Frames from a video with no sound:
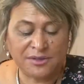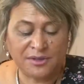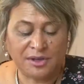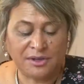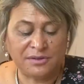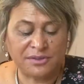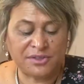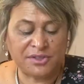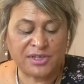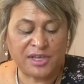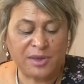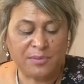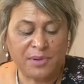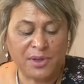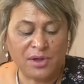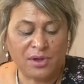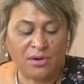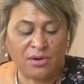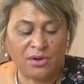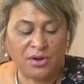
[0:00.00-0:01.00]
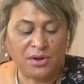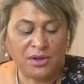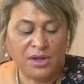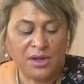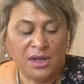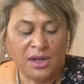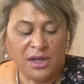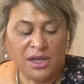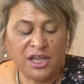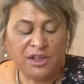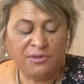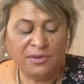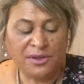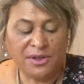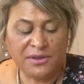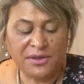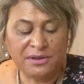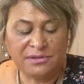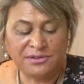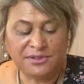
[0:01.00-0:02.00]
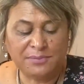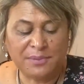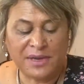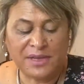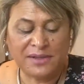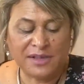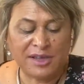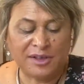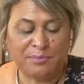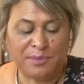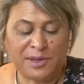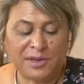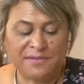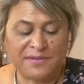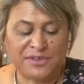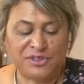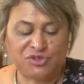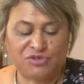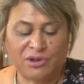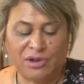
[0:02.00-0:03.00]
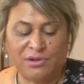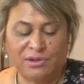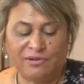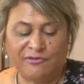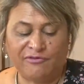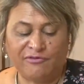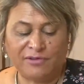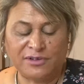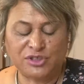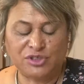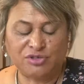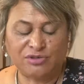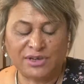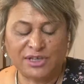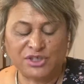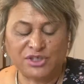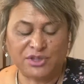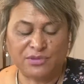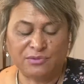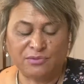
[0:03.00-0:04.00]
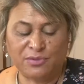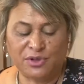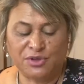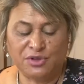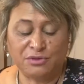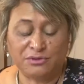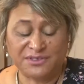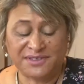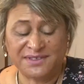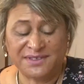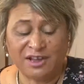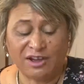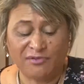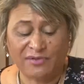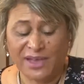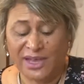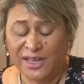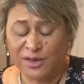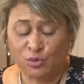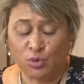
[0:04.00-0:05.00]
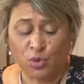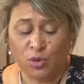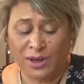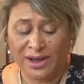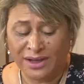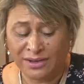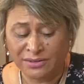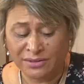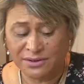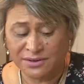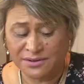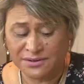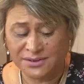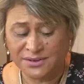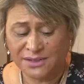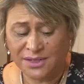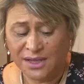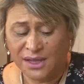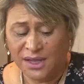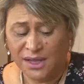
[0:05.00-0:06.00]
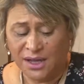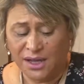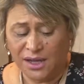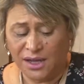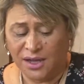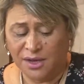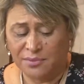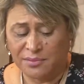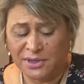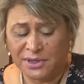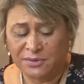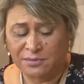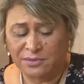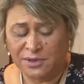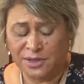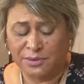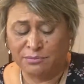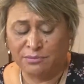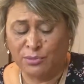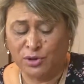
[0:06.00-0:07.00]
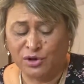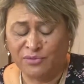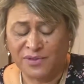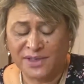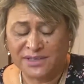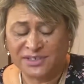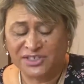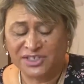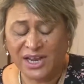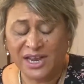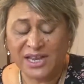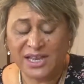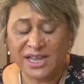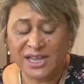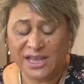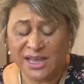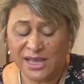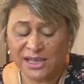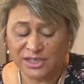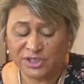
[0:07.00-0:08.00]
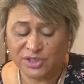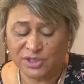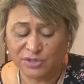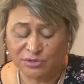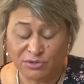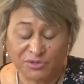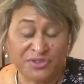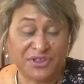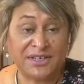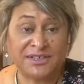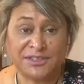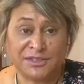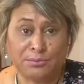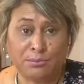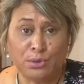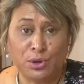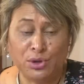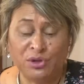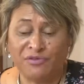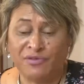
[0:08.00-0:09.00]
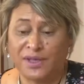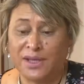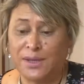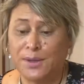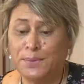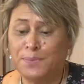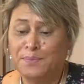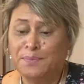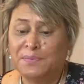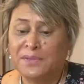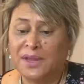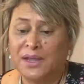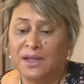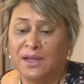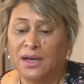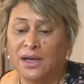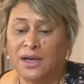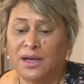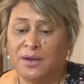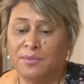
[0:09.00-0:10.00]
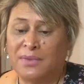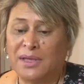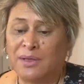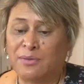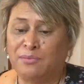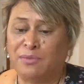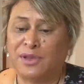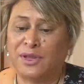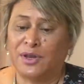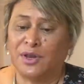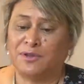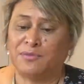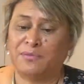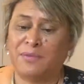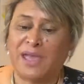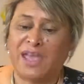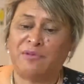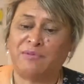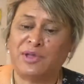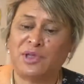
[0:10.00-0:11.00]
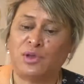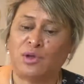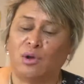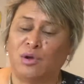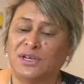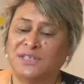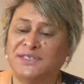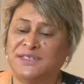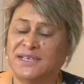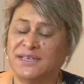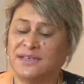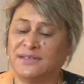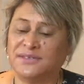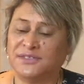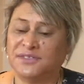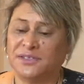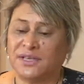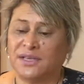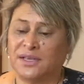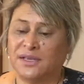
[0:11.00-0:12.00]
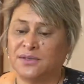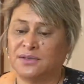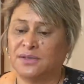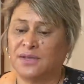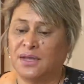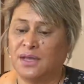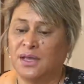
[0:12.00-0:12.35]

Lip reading: So it's keeping on, even though there has been that bit of a struggle and frustration with yourself and or others, and moving and taking action, or things moving, and having ideas and